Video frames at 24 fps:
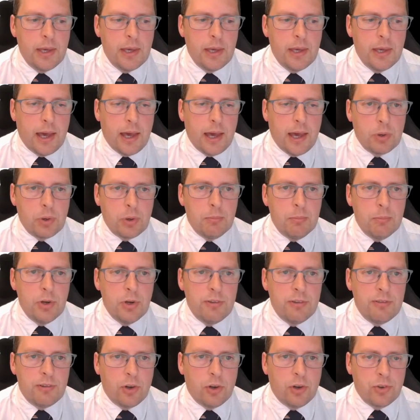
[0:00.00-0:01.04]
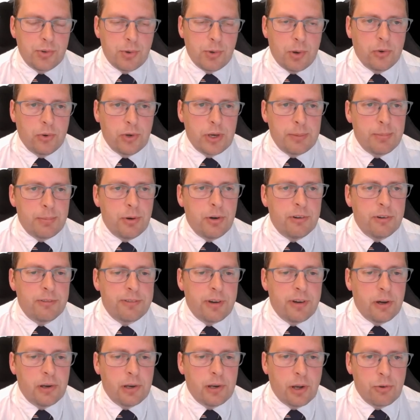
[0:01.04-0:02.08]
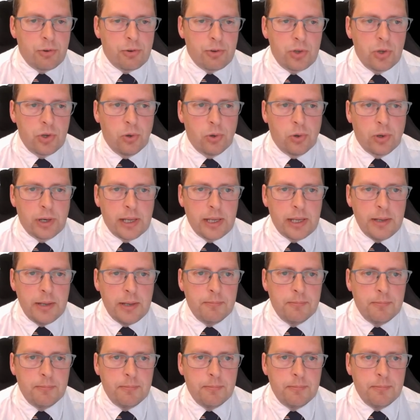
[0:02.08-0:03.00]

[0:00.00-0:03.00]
And we'll move on to our e-portfolio shortly.